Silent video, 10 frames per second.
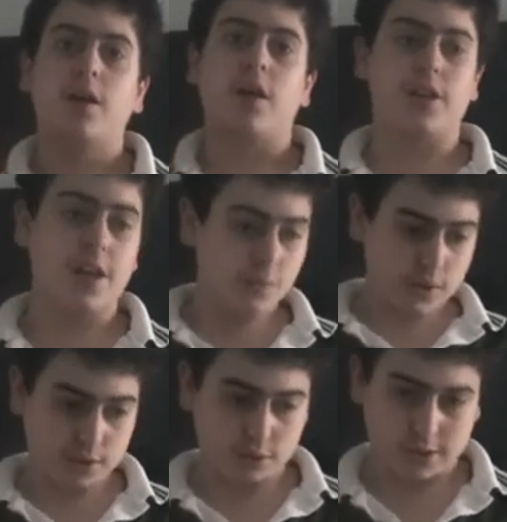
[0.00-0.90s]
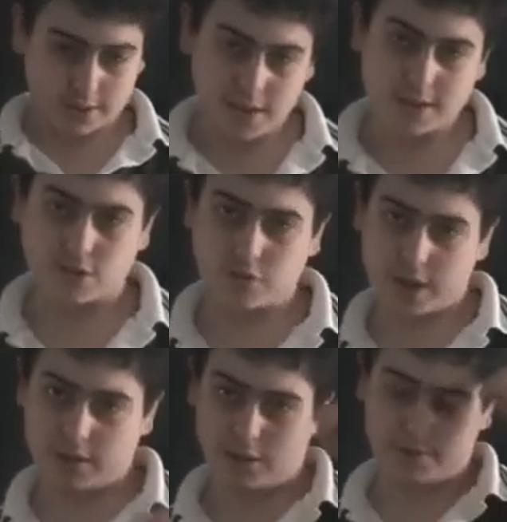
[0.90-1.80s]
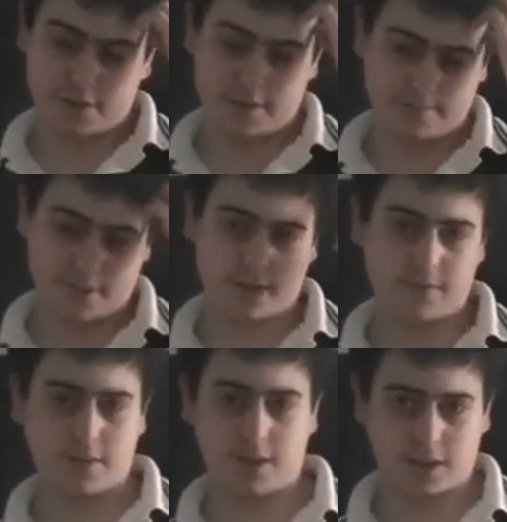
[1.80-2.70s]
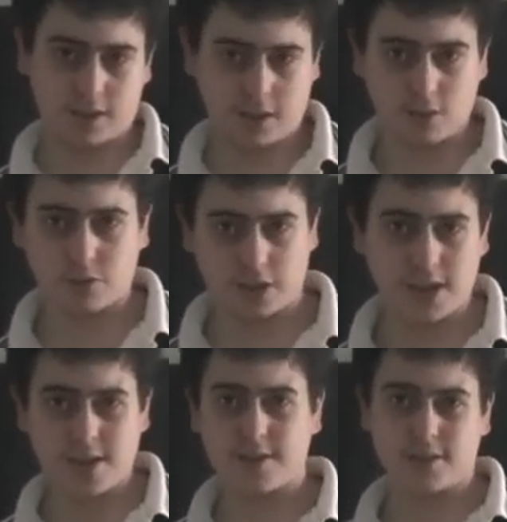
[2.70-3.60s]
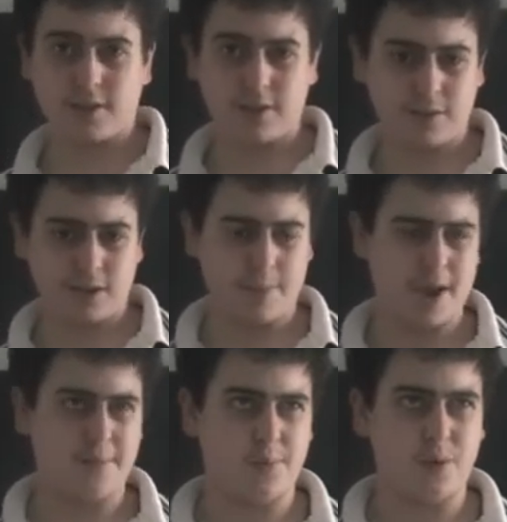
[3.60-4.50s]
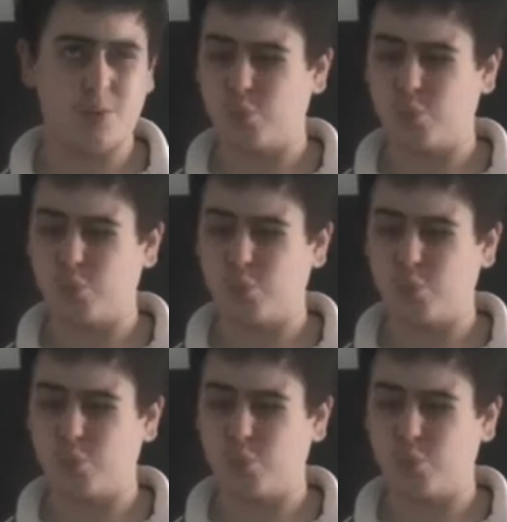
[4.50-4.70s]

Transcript: And then we saw the teaser trailer of it, like the little teaser, about a